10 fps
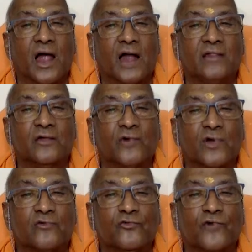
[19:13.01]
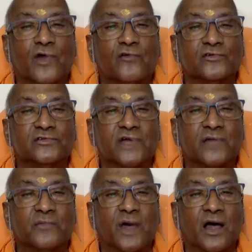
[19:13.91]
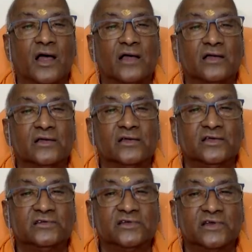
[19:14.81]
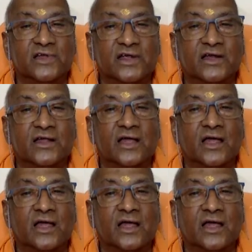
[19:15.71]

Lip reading: And the one who follows dharma is indeed